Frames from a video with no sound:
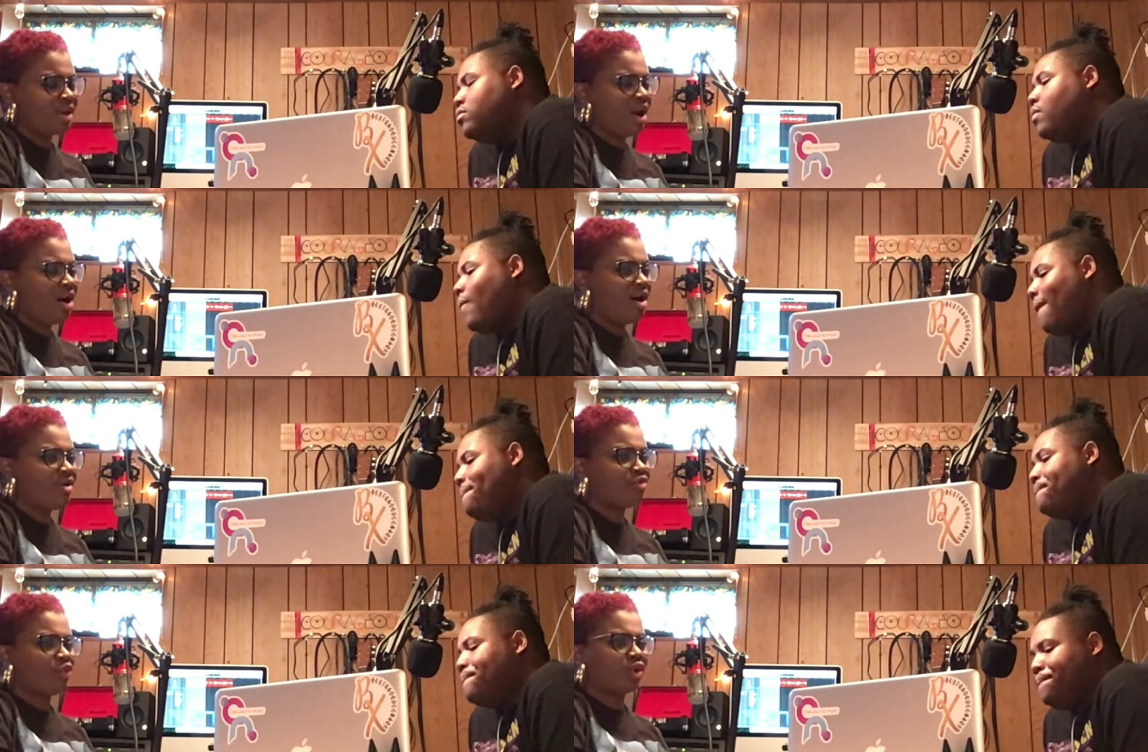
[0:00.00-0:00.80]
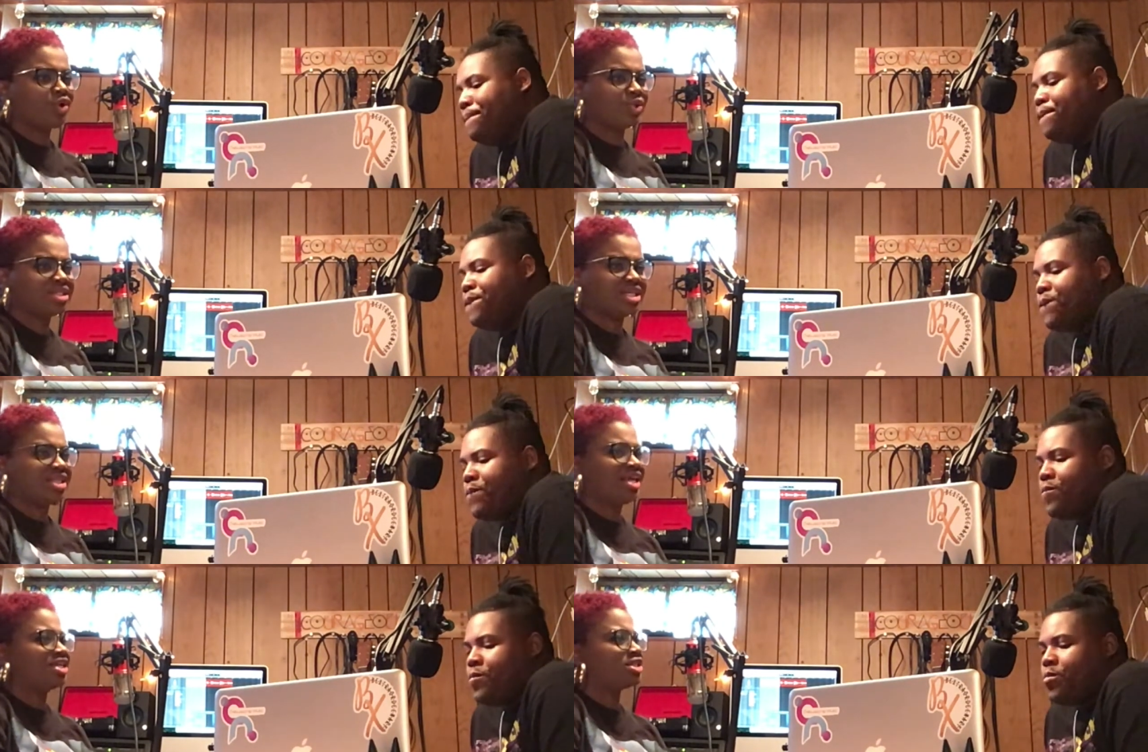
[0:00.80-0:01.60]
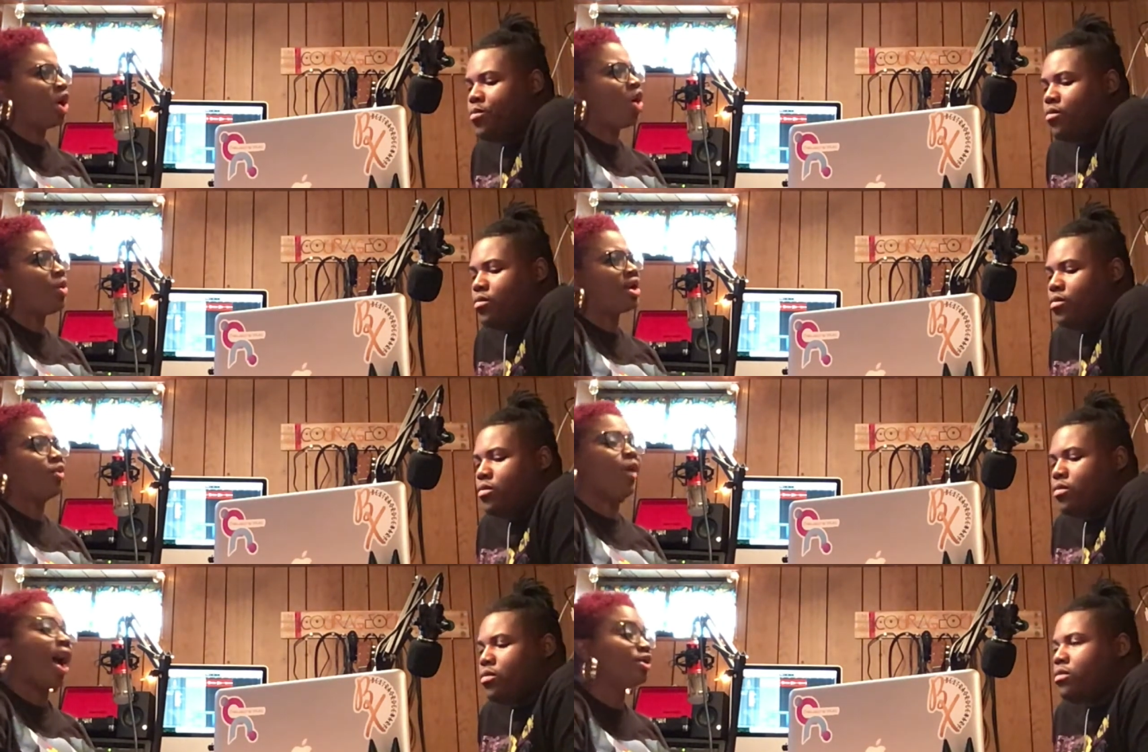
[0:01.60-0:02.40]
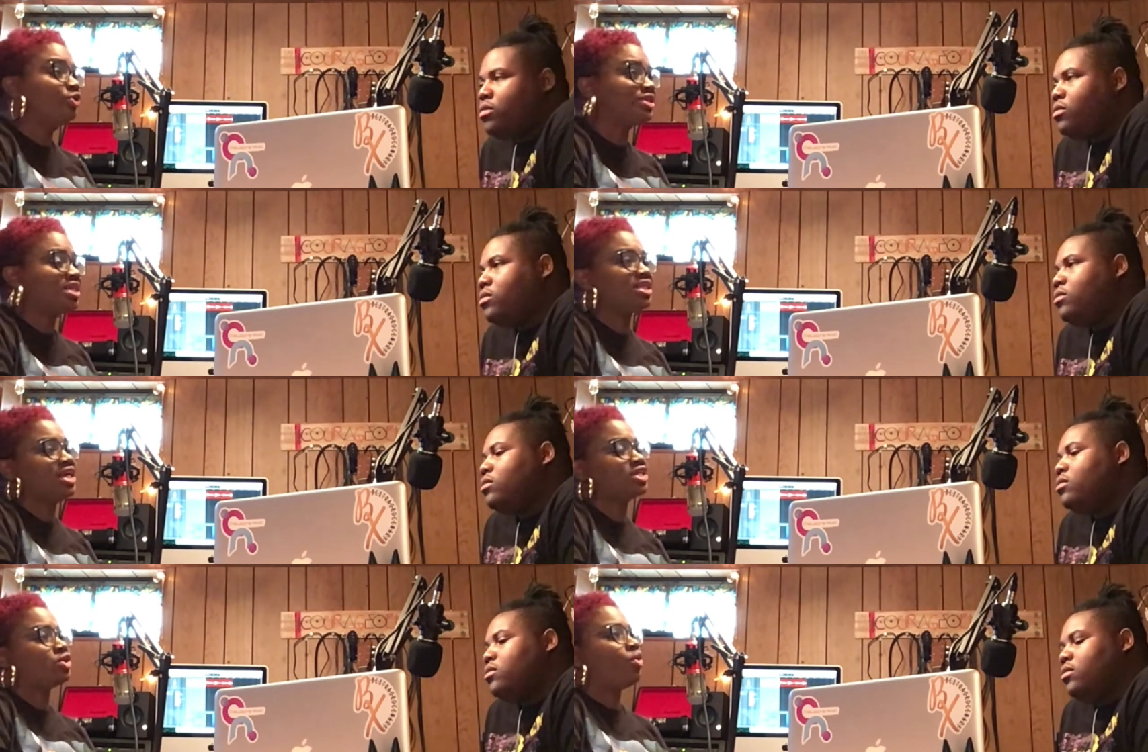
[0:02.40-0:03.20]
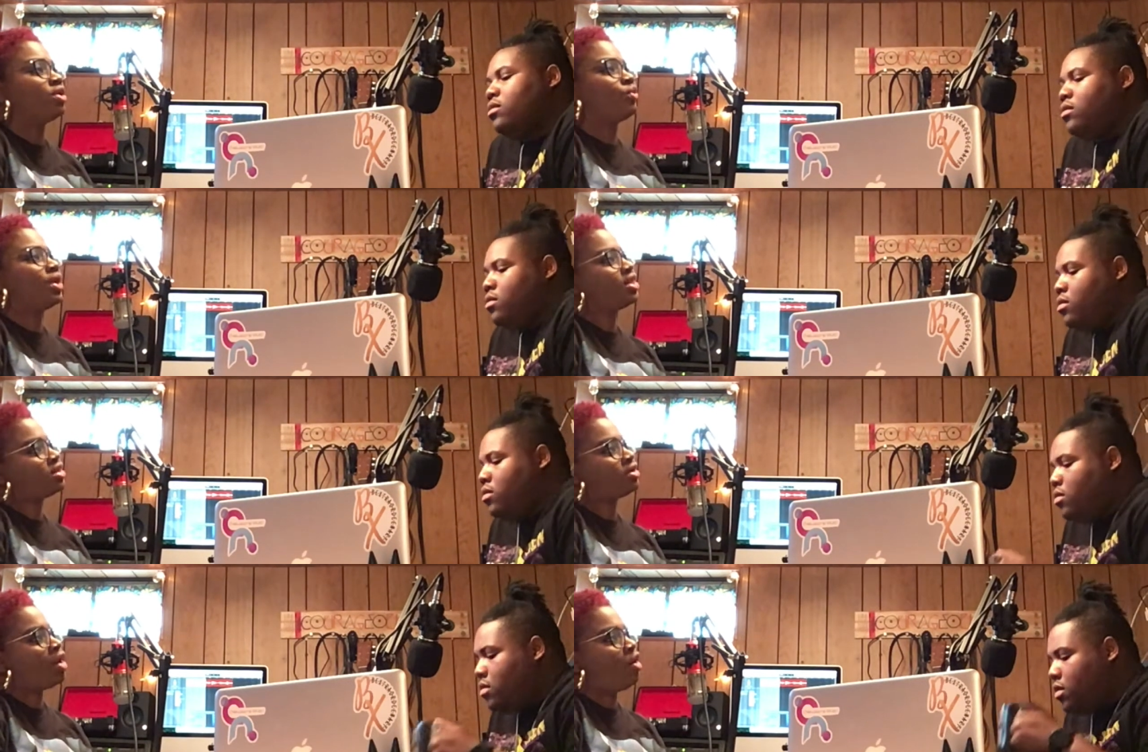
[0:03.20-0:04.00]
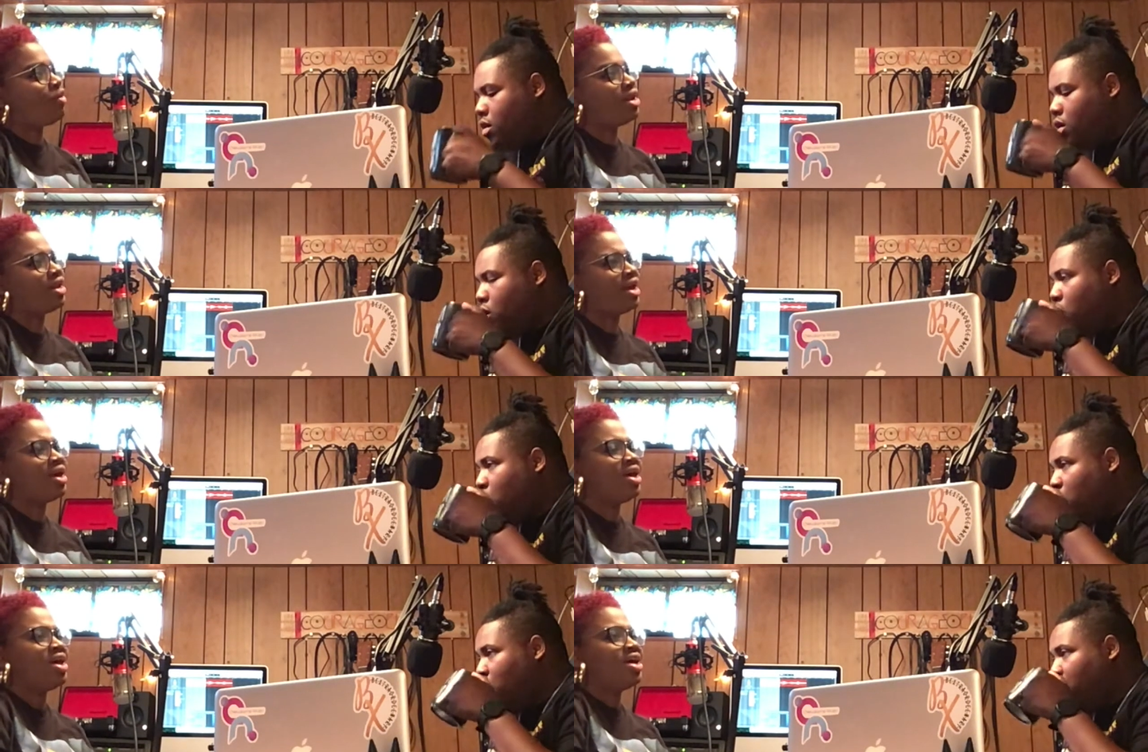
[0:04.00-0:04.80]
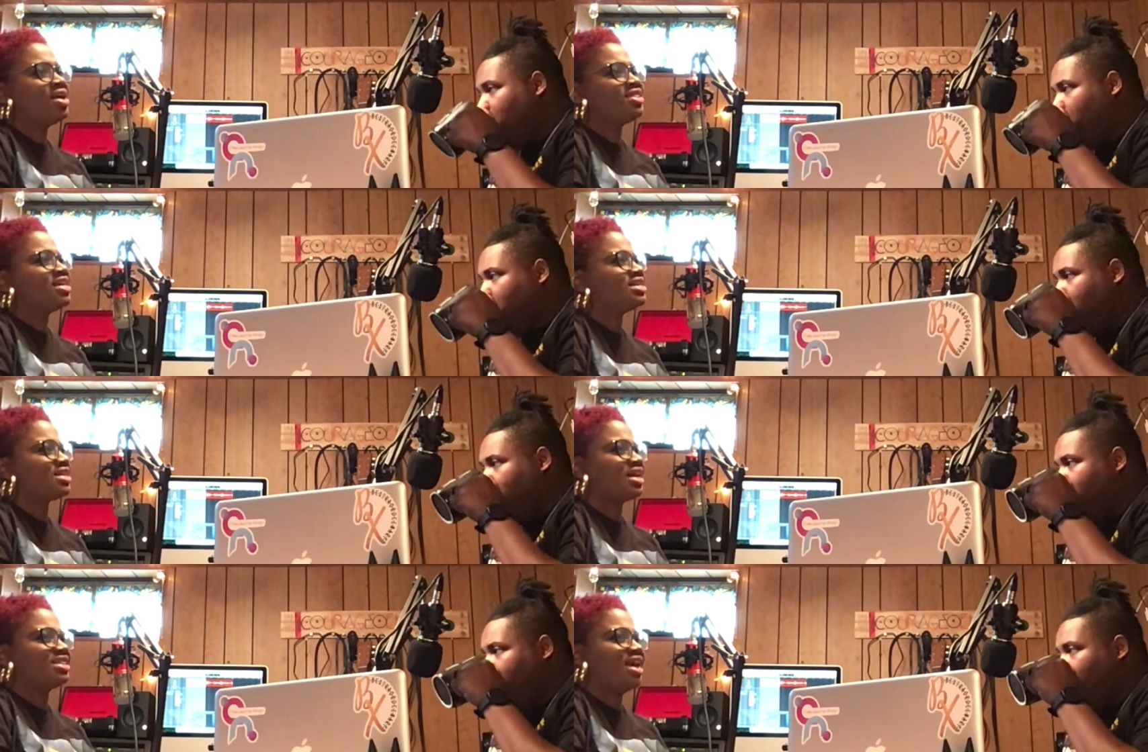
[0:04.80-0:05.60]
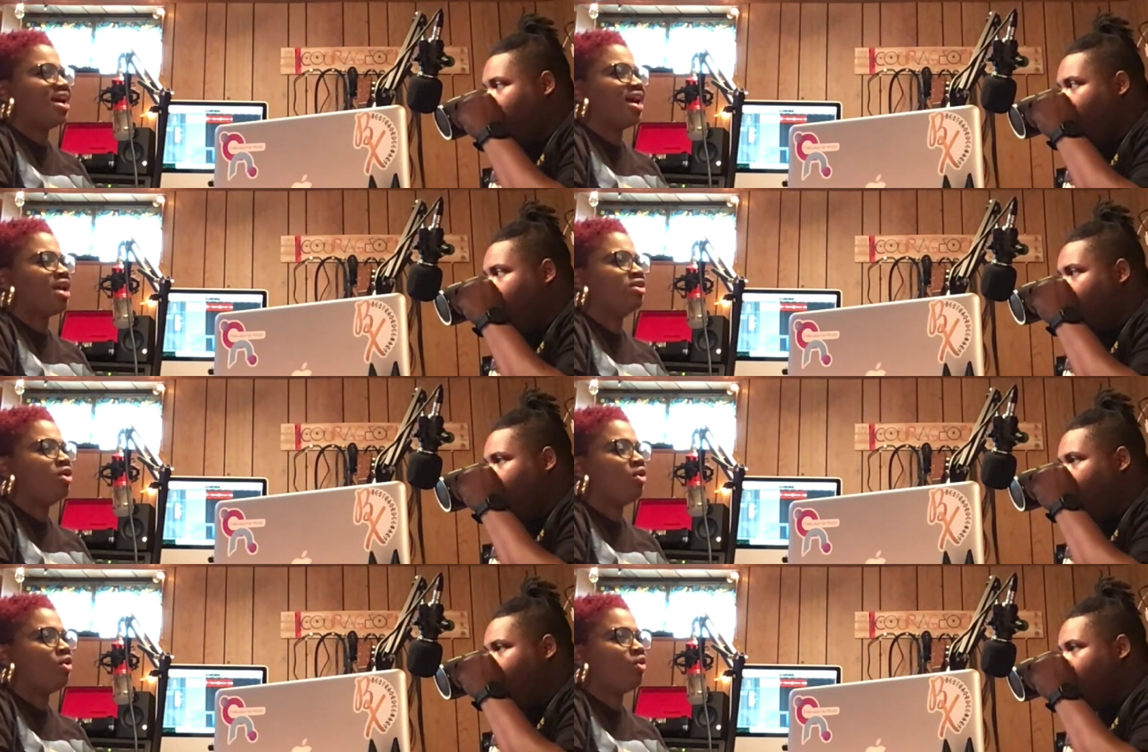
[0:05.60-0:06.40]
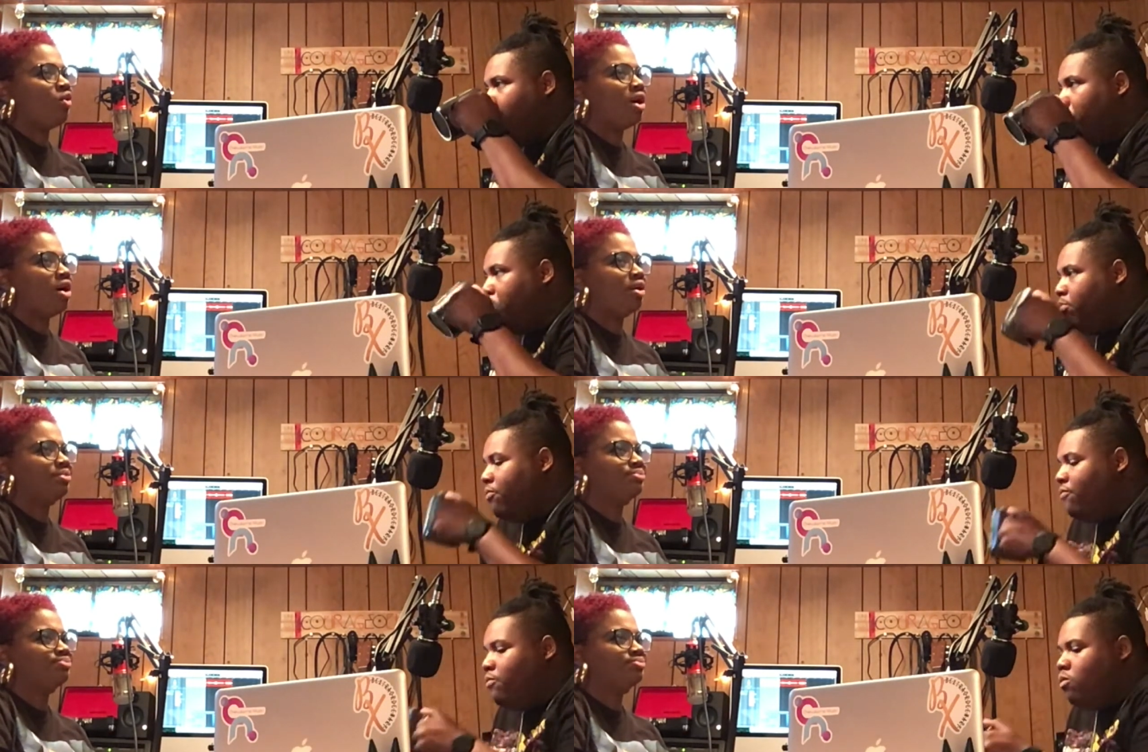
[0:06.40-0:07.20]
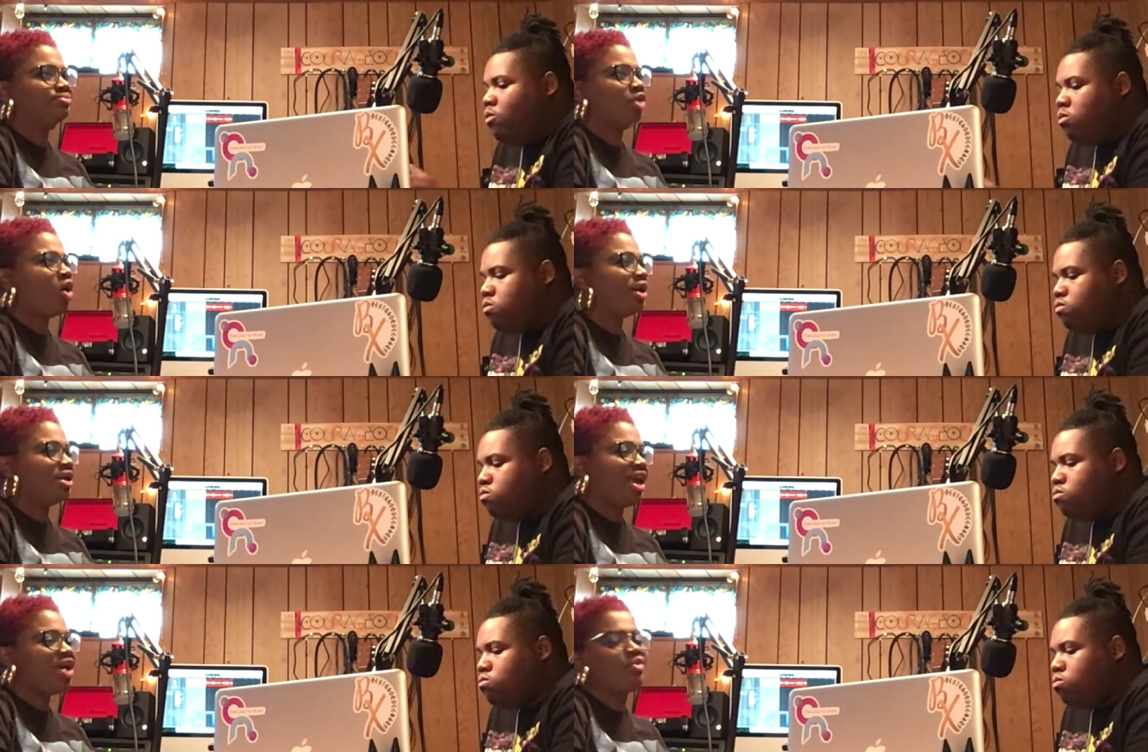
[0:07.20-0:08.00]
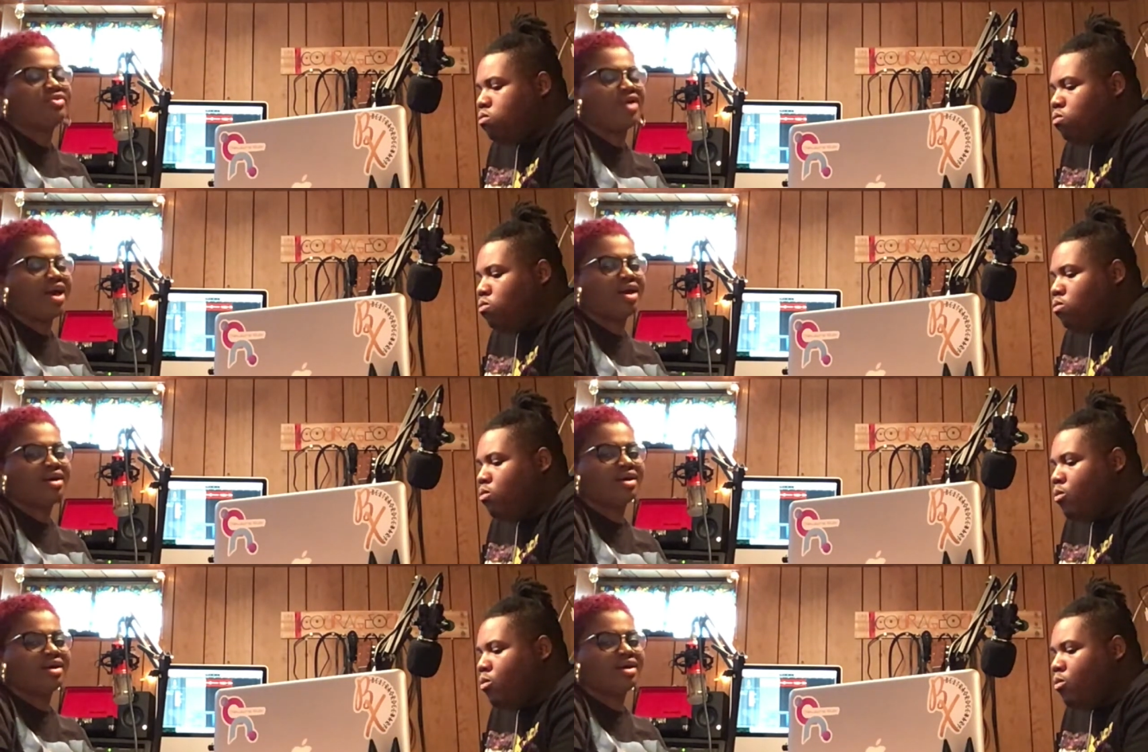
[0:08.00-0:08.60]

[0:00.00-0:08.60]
Speaker 1: of where do we see things going and why do we see things going when they're going and things like that. I know um, all day we've had